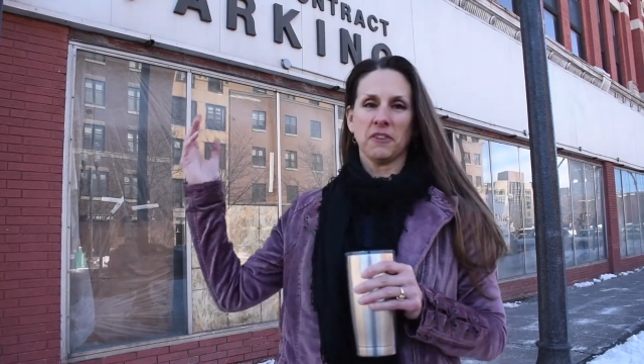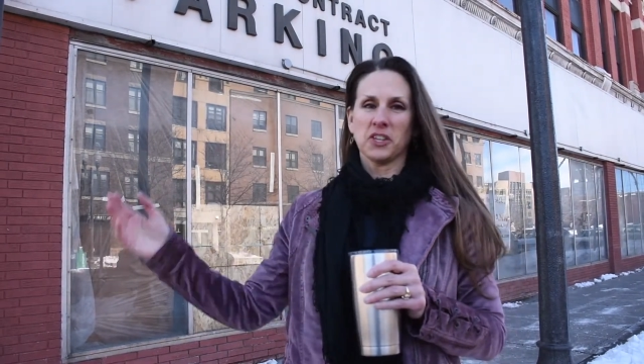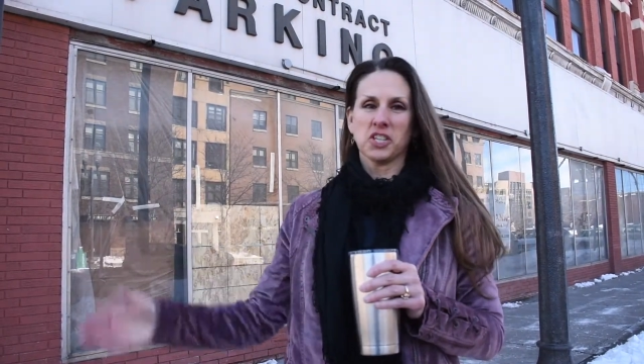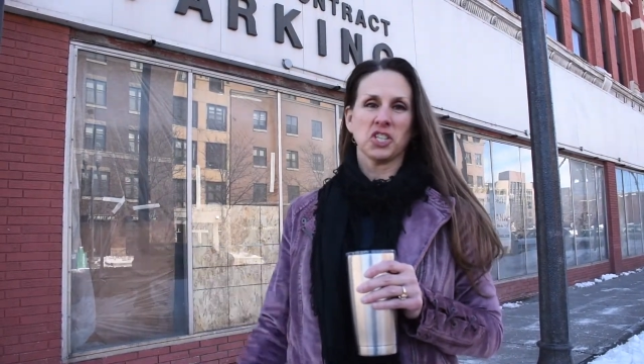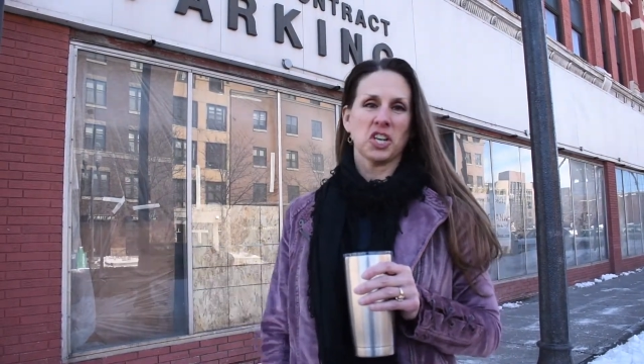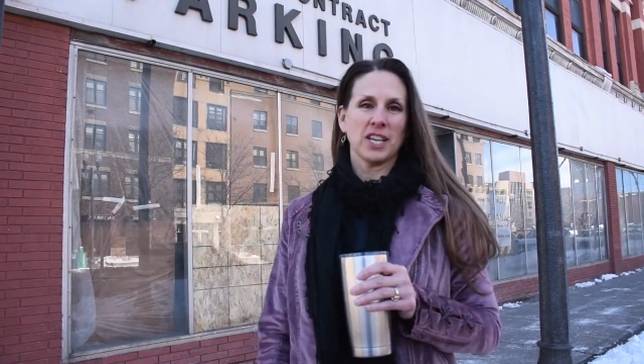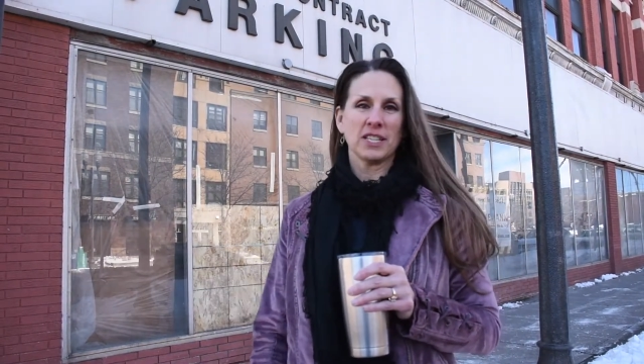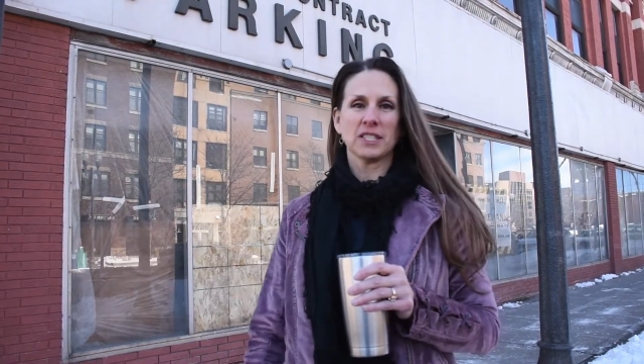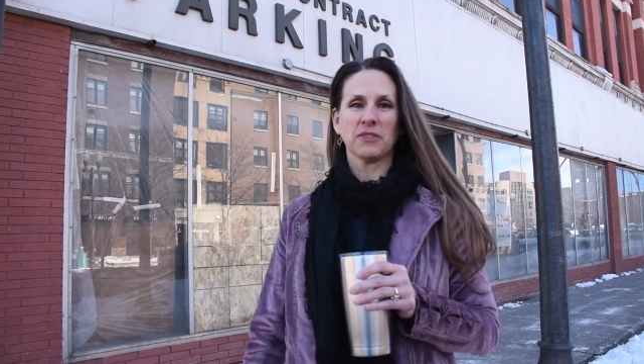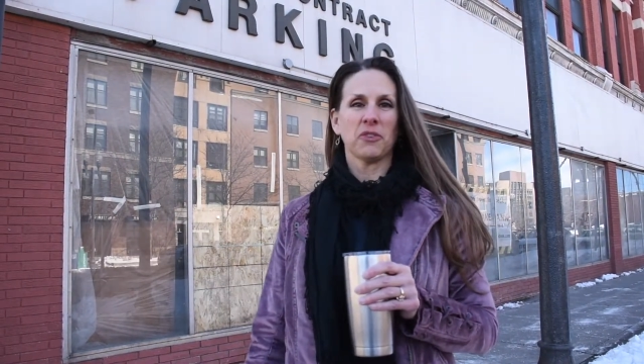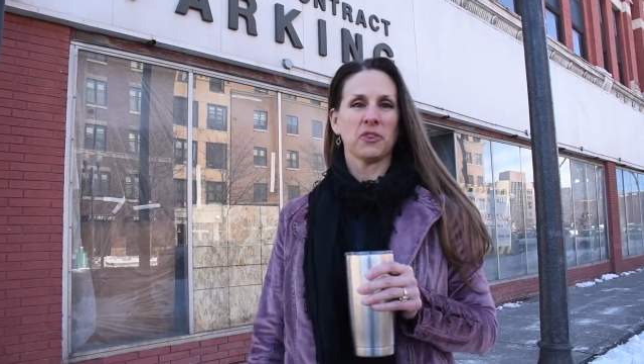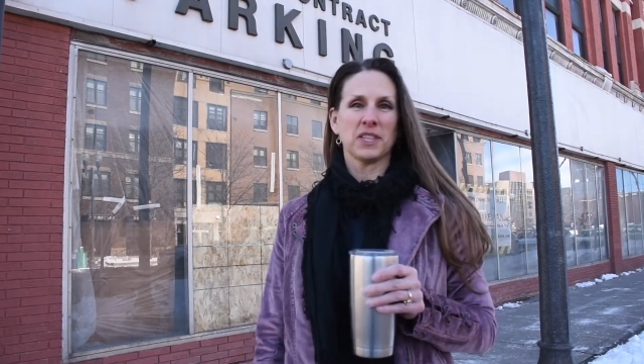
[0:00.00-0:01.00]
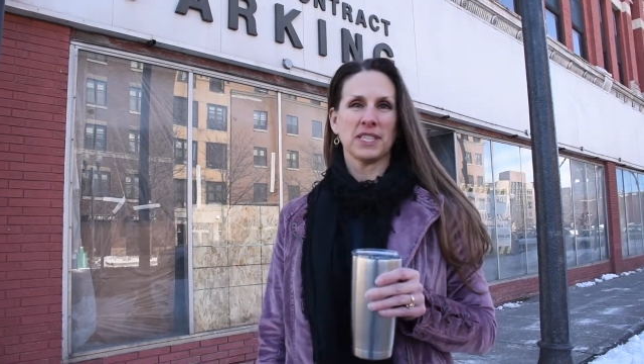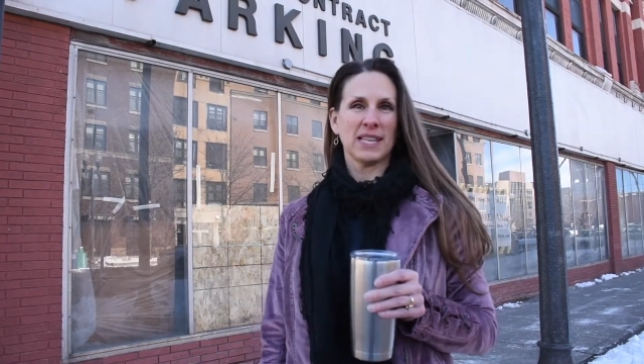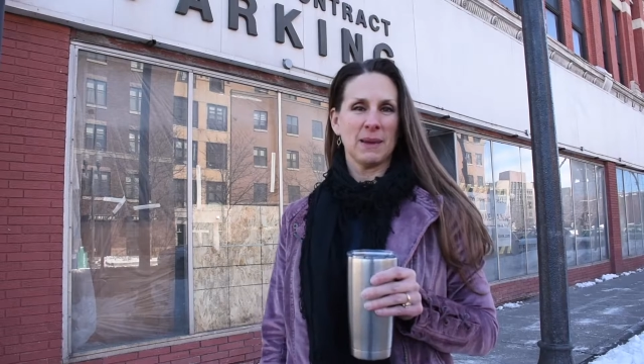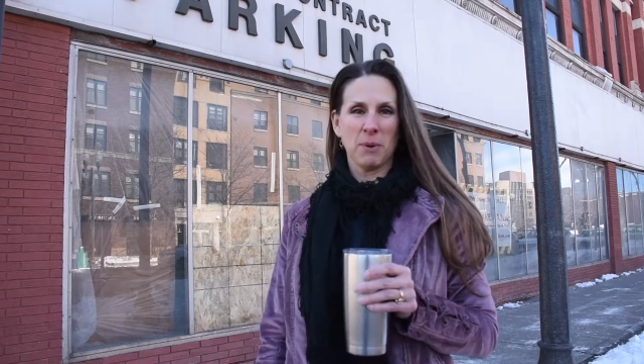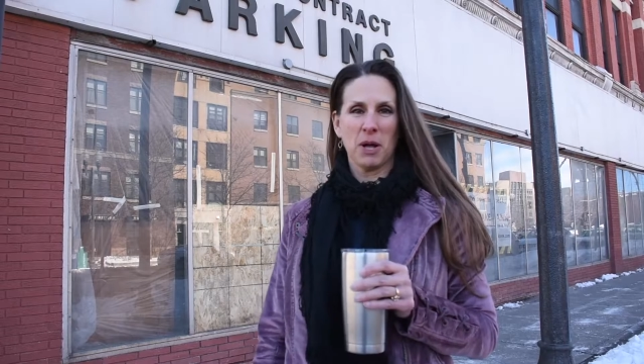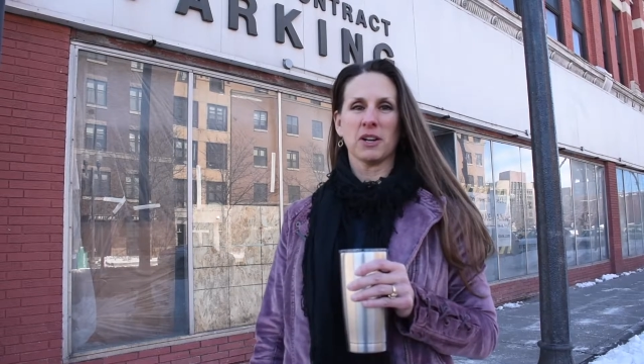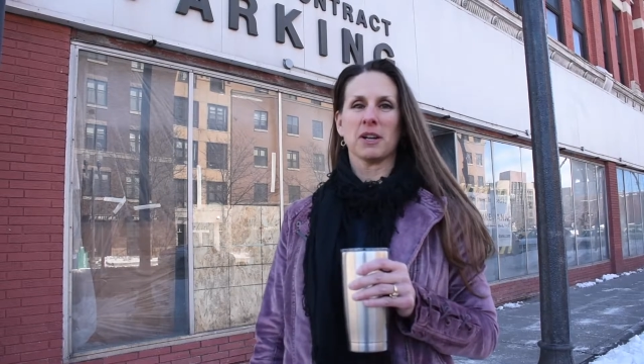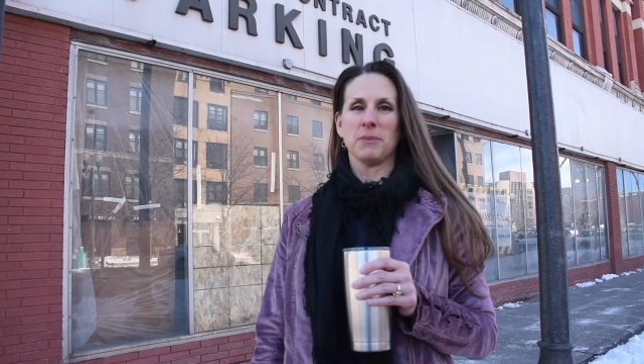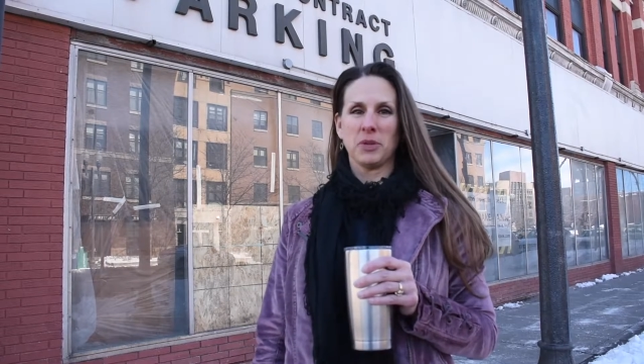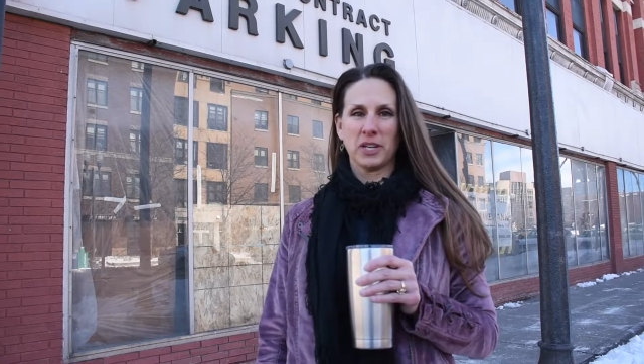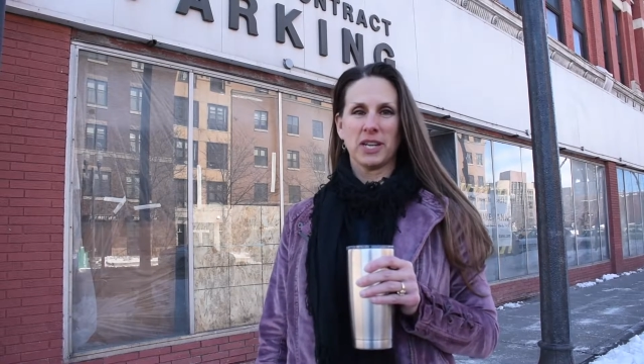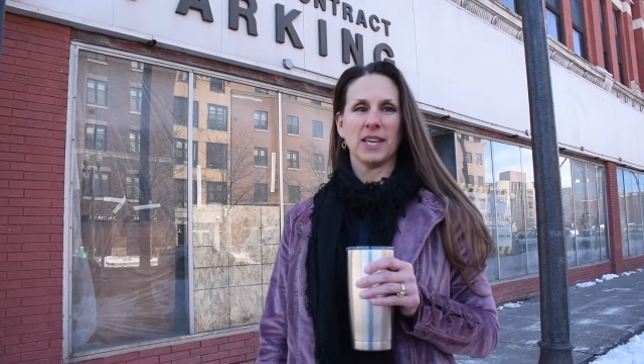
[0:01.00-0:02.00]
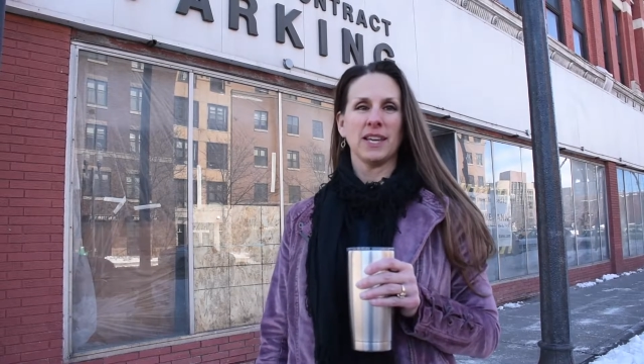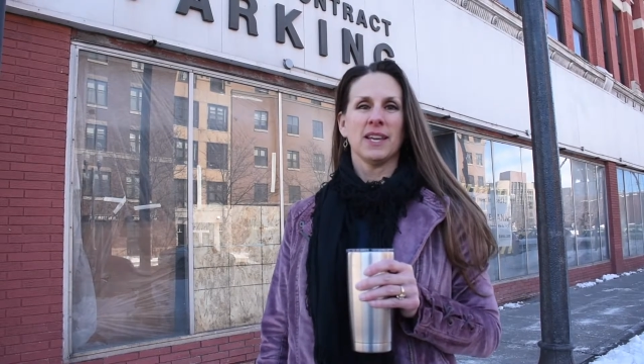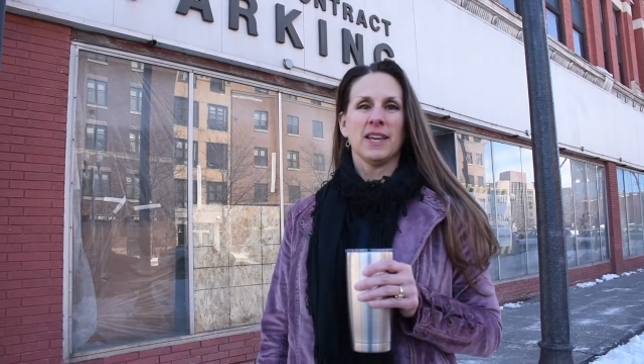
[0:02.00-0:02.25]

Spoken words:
furnishings for the St. Paul community.